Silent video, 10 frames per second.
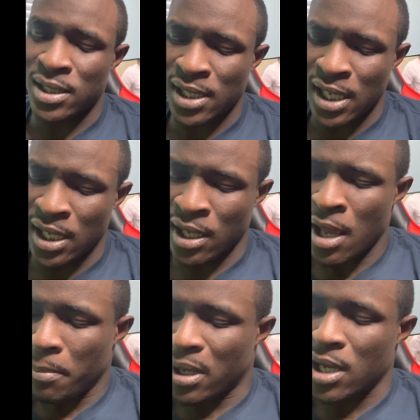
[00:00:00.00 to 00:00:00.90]
the scene
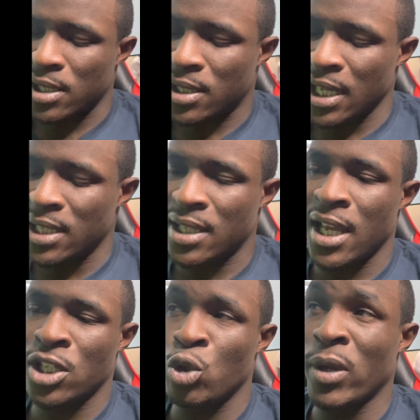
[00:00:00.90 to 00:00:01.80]
because these
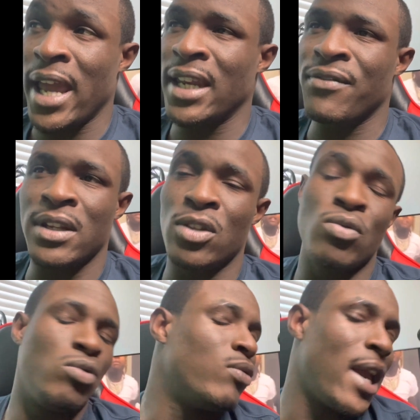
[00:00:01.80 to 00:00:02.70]
things you can't even
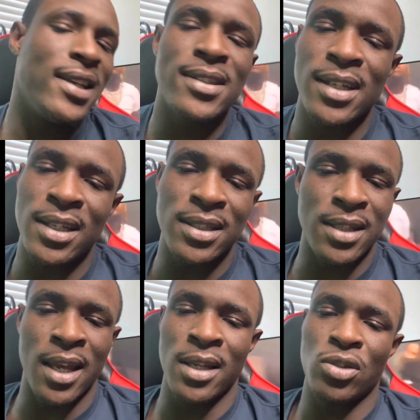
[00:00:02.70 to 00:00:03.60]
you can't see these
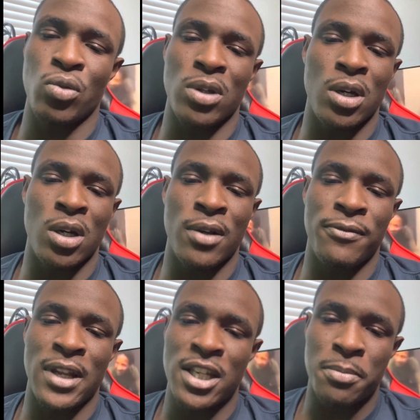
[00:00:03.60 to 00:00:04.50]
things through the uh,
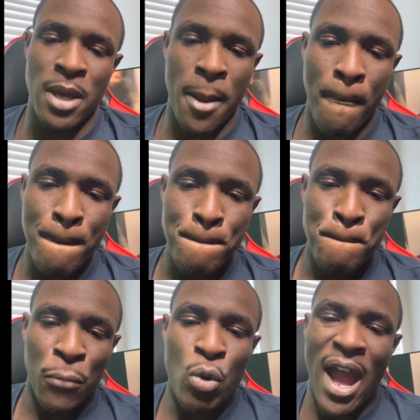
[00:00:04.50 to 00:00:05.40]
flesh, man.
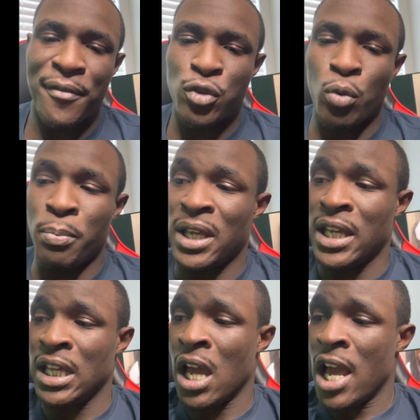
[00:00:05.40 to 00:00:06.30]
You have to
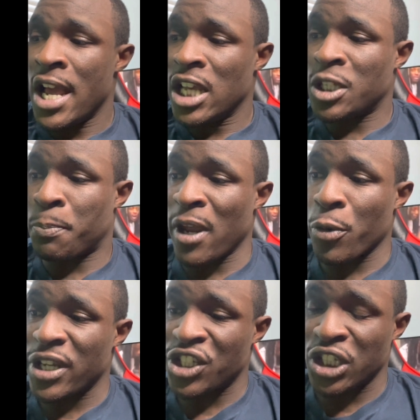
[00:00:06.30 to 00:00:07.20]
be
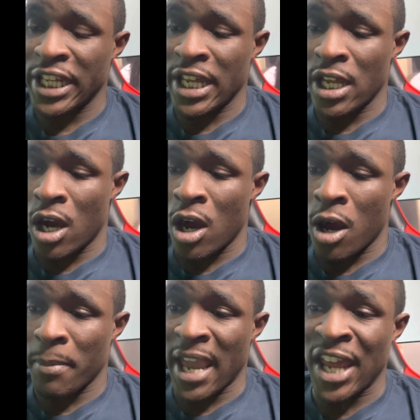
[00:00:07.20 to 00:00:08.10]
spiritually
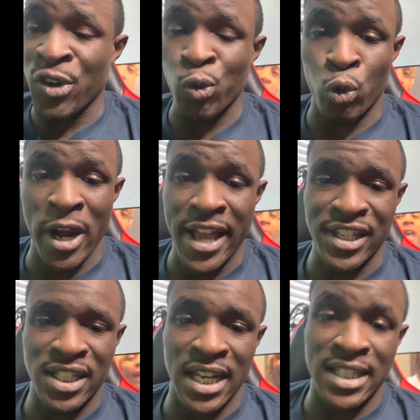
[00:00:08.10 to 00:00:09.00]
um,
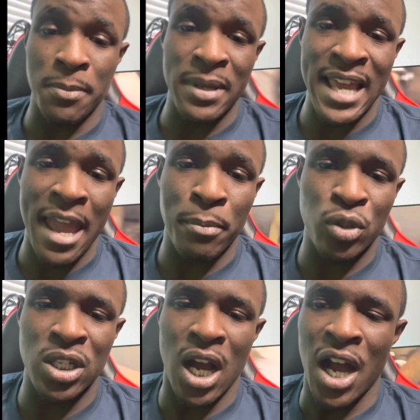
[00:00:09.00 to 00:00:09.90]
enriched and to be able
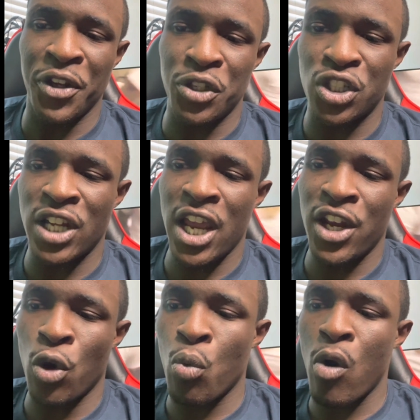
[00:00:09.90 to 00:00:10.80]
to understand
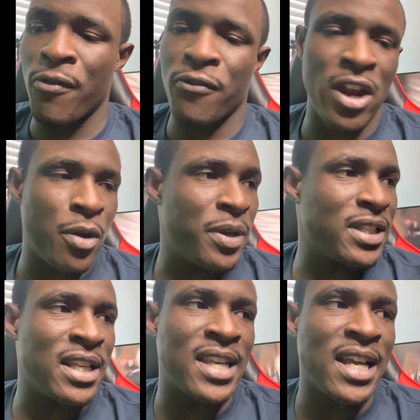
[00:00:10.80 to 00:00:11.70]
the warfare. It,
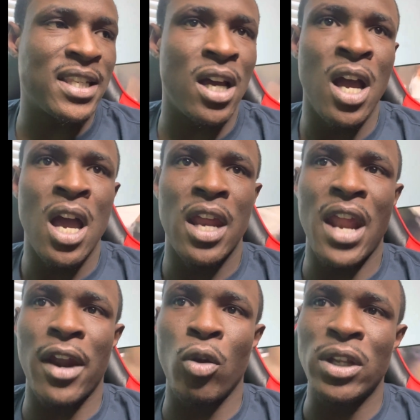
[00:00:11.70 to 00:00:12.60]
it takes a
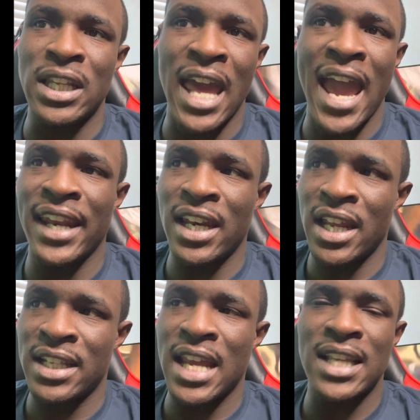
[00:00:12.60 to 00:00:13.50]
not only that it,
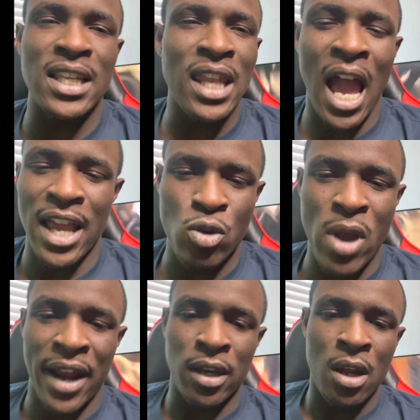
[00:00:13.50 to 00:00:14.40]
it takes a lot. You
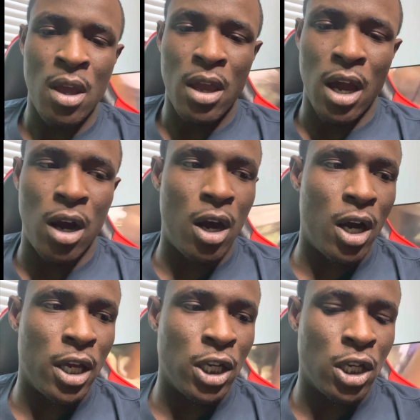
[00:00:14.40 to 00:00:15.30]
gotta uh,